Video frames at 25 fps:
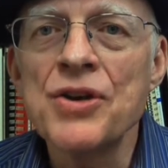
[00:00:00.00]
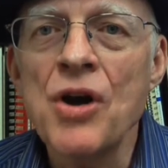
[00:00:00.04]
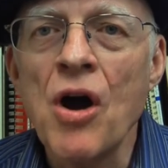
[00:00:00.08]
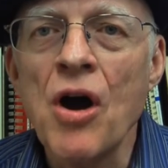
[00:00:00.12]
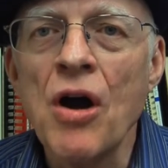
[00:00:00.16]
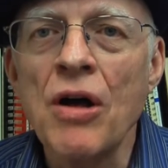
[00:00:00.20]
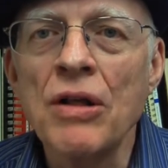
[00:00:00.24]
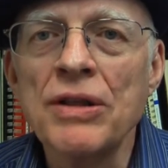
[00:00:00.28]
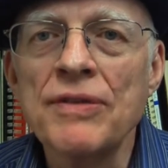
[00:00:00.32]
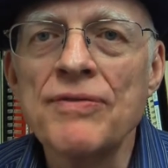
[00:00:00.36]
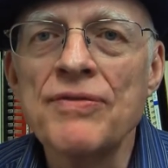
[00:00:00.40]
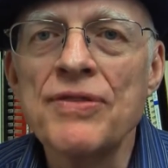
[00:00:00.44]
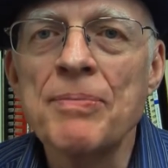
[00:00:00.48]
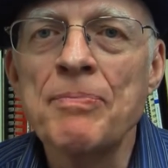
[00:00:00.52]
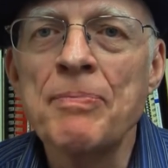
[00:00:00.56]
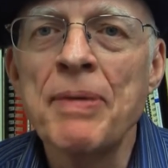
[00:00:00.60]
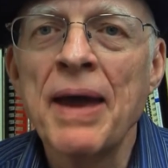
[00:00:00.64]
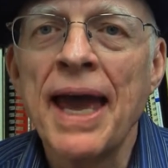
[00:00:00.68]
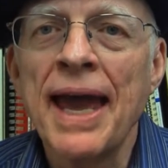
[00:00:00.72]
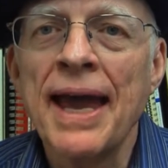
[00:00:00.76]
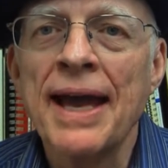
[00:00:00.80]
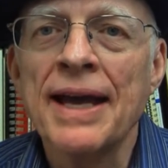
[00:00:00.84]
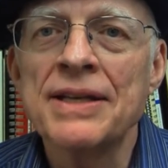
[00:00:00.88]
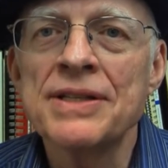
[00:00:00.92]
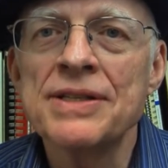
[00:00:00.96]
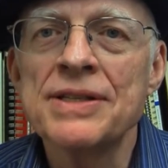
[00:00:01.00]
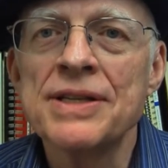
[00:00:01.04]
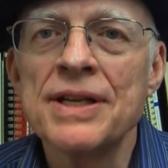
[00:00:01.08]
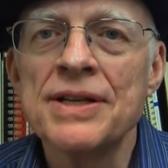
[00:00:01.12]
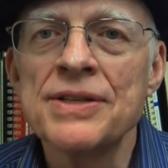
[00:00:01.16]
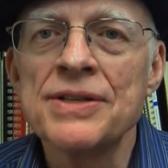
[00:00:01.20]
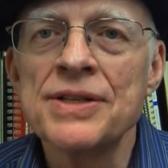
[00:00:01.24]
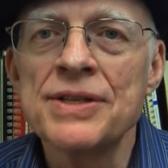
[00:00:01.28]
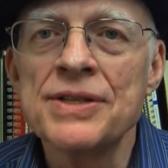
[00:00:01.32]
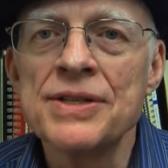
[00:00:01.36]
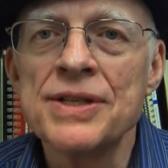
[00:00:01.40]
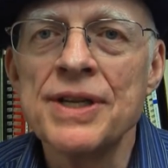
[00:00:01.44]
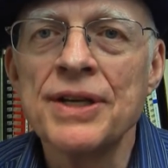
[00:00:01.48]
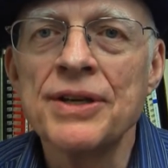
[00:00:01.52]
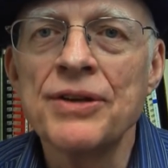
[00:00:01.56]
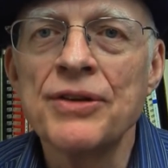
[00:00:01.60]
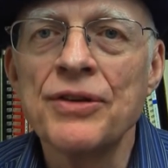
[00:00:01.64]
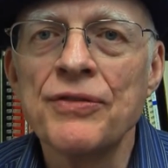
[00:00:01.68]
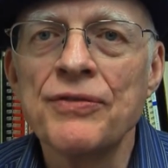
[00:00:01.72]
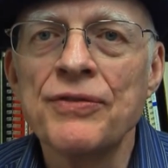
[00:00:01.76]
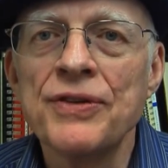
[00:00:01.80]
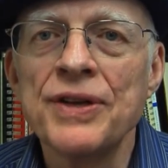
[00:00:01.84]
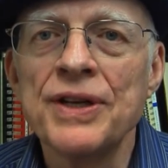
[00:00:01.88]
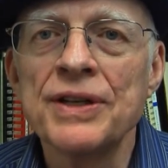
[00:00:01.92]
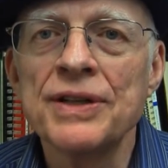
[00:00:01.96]
all of the past as a
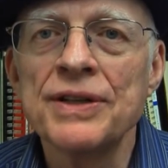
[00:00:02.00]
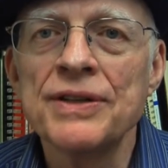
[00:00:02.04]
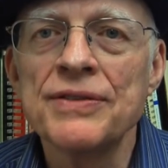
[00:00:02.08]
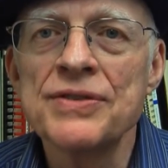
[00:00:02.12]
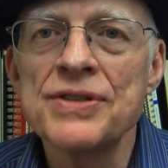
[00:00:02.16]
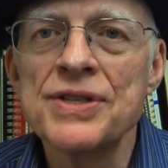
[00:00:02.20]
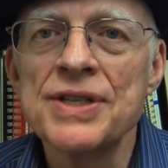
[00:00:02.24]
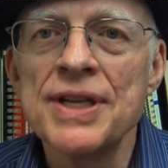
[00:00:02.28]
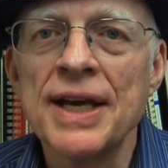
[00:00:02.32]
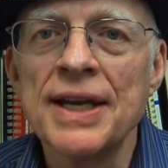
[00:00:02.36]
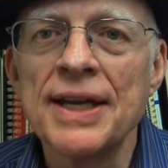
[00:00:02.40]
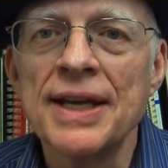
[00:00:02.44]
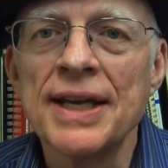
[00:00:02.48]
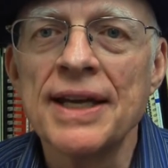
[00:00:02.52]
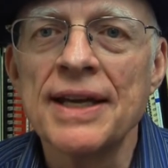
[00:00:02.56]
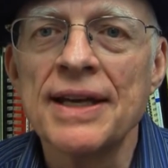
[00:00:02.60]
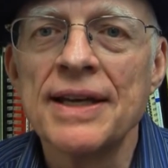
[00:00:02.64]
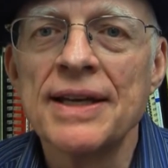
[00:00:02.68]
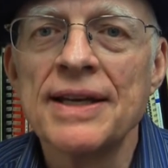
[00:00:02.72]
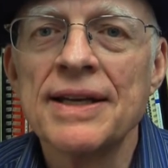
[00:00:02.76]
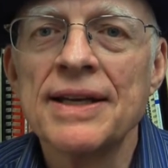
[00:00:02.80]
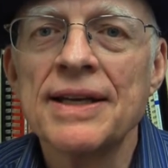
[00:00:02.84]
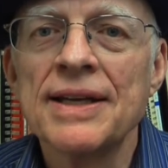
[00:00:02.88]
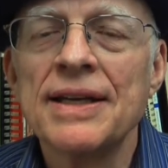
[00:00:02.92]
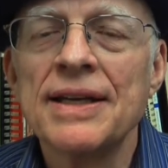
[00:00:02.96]
single field of study.